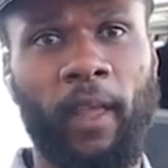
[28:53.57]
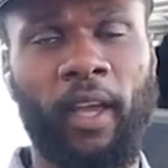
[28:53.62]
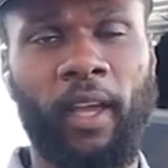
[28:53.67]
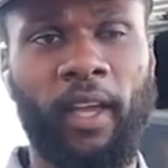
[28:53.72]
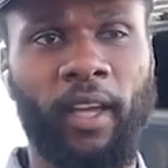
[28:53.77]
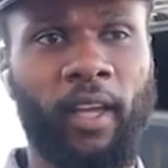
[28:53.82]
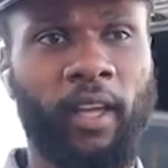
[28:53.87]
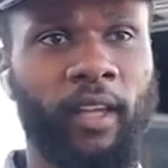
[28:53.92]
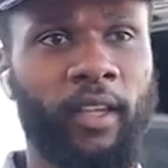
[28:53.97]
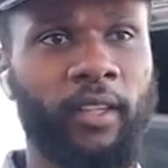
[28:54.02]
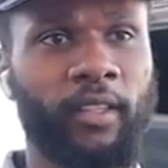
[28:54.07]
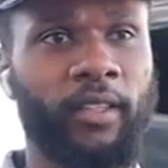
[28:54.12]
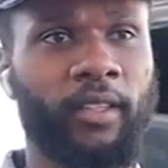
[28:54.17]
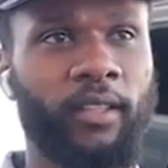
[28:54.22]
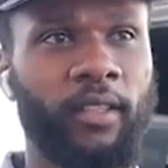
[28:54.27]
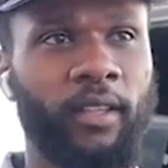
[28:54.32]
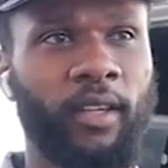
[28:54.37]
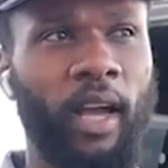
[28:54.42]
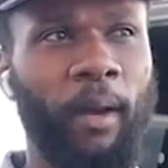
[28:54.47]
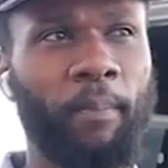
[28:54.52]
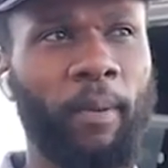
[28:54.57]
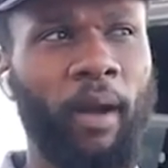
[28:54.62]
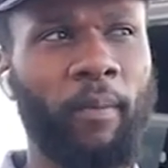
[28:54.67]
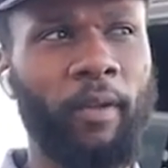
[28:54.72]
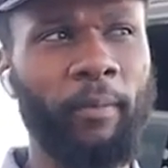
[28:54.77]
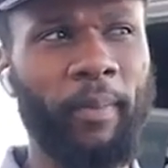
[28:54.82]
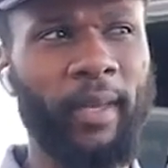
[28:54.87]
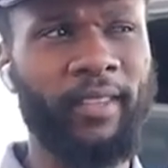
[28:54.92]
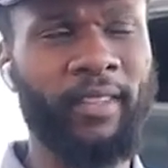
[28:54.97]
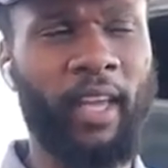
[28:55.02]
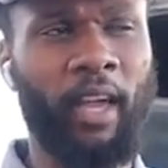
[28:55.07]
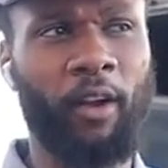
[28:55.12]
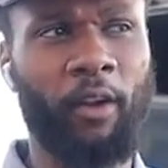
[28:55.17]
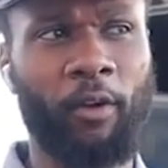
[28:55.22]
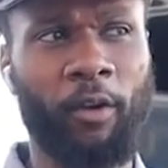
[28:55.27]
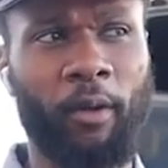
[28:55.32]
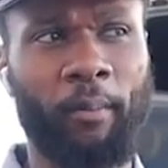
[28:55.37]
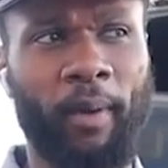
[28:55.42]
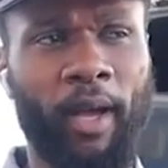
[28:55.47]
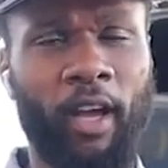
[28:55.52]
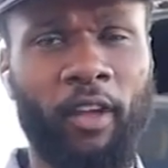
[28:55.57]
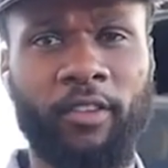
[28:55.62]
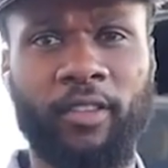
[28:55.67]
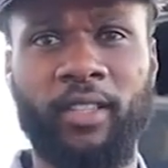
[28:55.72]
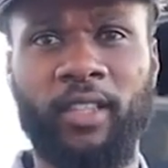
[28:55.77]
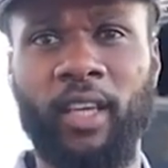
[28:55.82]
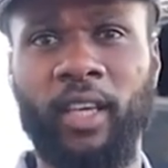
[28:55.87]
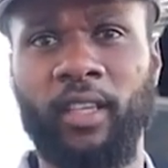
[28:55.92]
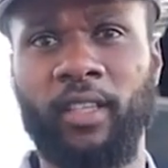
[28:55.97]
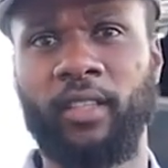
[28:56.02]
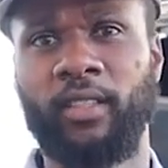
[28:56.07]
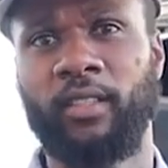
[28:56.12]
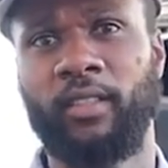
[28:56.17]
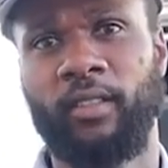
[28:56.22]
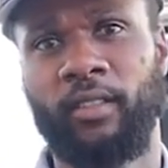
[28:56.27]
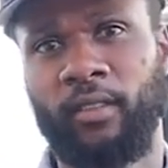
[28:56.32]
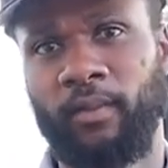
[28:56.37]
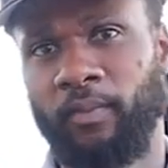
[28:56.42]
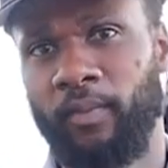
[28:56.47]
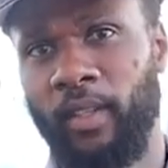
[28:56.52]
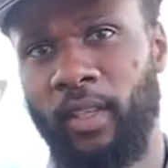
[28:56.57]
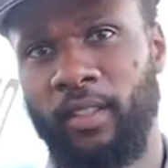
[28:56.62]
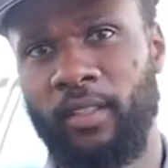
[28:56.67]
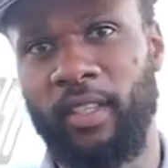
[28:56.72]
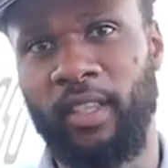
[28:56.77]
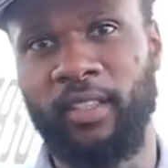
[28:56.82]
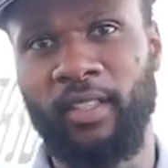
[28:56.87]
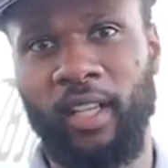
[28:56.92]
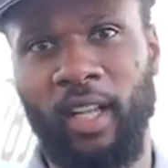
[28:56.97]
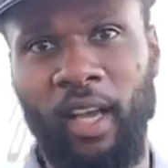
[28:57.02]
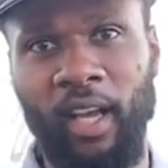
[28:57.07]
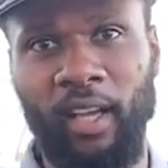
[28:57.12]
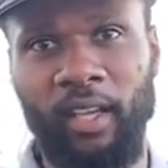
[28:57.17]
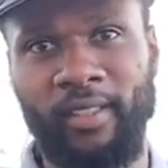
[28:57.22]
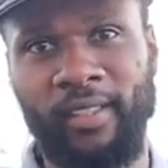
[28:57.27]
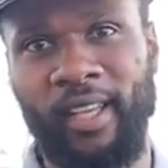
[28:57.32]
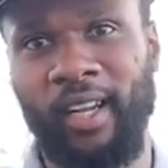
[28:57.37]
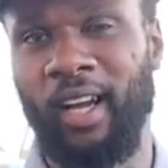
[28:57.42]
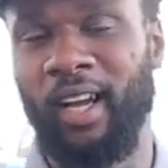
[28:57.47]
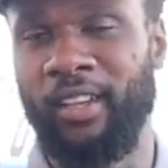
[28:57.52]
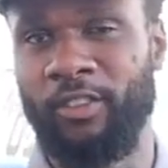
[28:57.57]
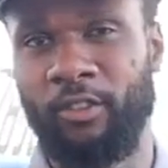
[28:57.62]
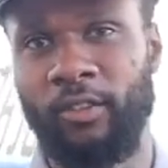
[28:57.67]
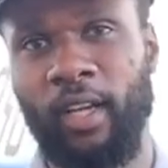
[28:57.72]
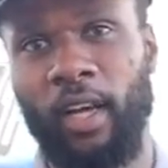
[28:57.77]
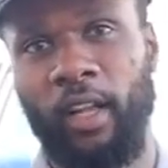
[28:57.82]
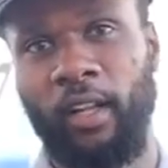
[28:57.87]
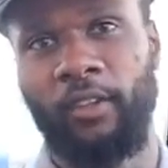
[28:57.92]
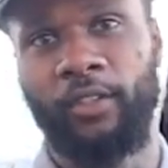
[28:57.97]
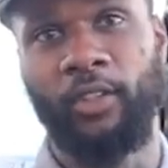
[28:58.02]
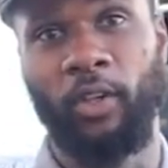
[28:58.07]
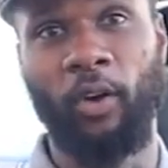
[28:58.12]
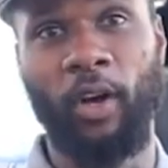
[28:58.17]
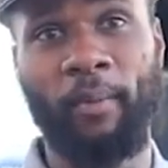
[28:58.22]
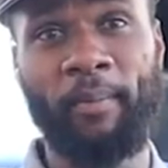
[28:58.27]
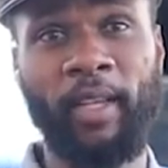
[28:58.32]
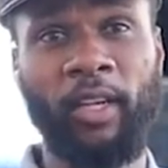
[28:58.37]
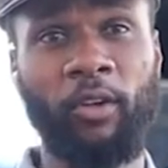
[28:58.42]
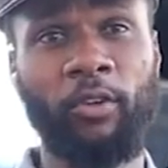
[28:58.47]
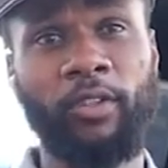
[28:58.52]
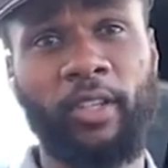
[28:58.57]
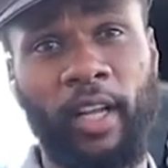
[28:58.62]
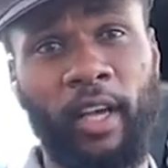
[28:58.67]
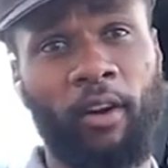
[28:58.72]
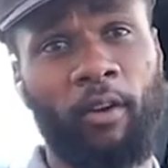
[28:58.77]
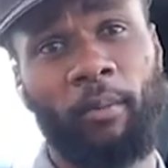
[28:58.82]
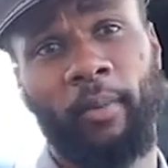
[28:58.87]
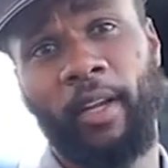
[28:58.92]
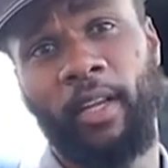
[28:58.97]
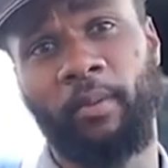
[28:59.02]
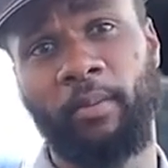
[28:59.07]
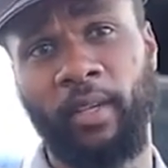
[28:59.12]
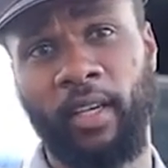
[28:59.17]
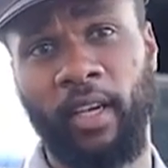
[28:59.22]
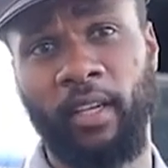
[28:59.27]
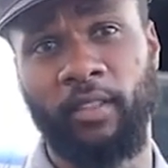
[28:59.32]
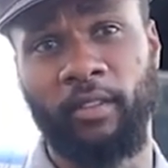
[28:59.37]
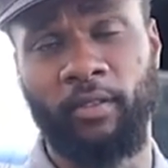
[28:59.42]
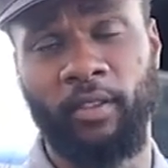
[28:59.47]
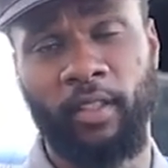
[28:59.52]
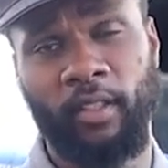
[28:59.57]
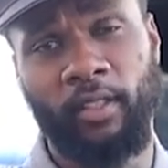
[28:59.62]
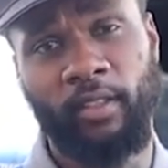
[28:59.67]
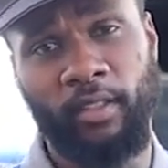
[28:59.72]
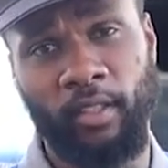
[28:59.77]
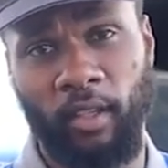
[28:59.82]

And I probably missed out on about six clients at $100. So I've been losing out on money because of it.